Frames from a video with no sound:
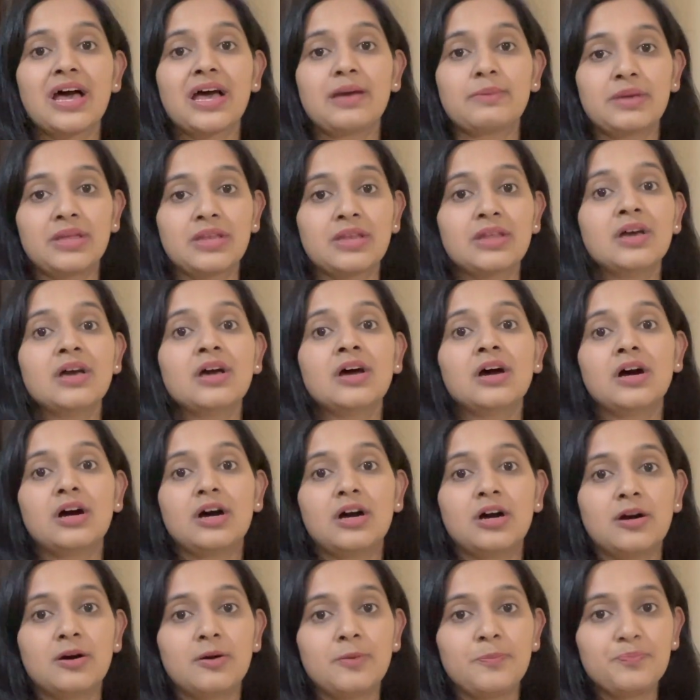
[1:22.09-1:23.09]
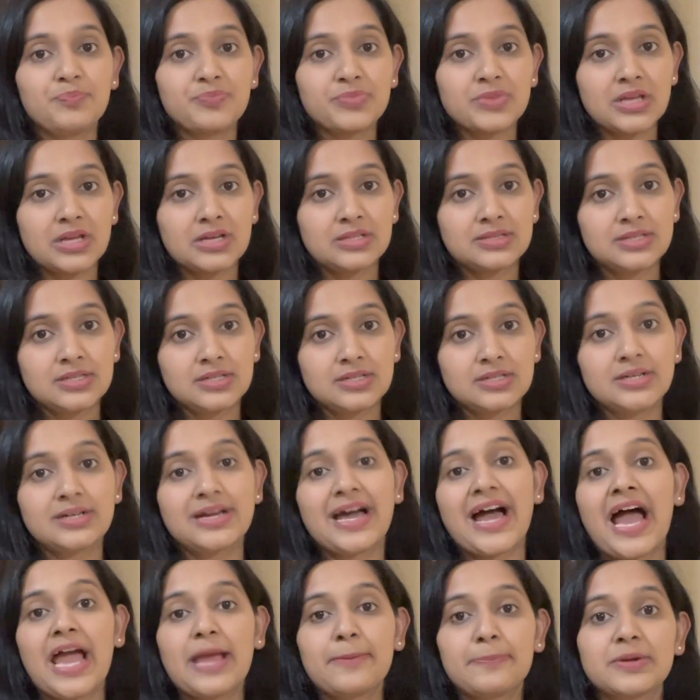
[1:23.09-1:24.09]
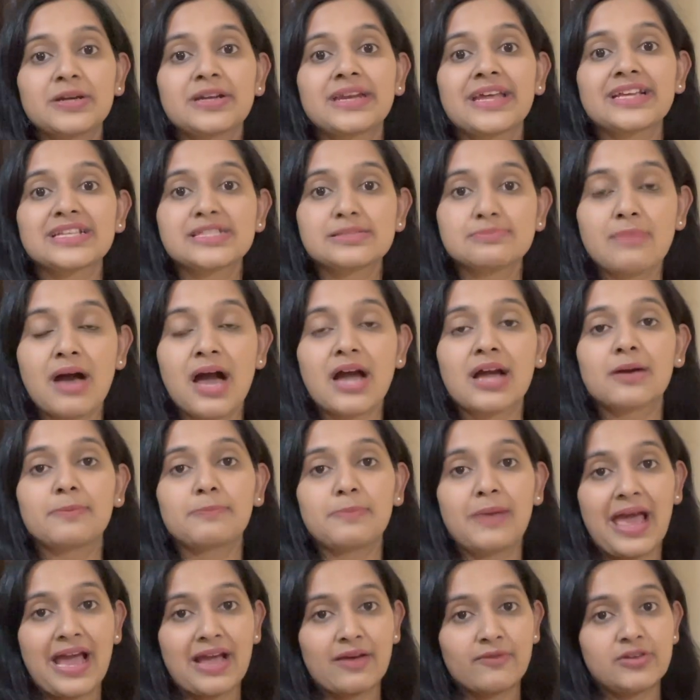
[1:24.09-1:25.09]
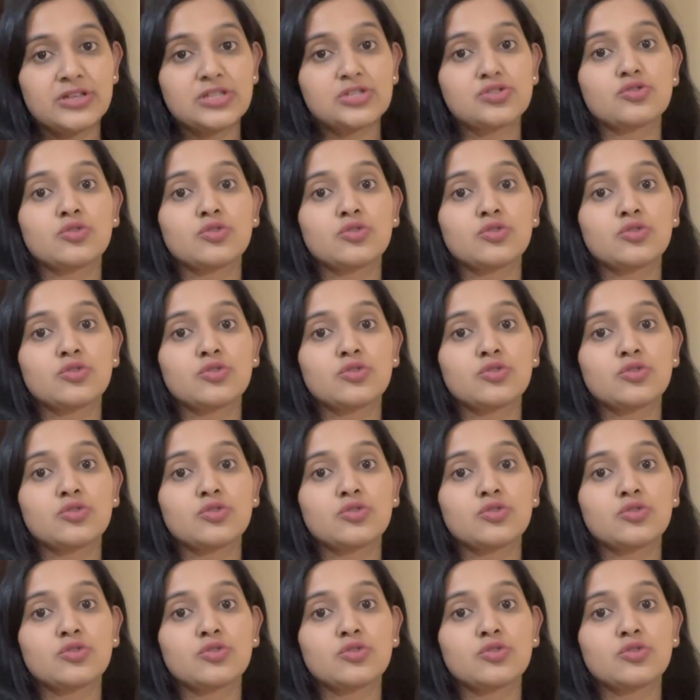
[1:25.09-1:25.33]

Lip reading: the hypertext markup language,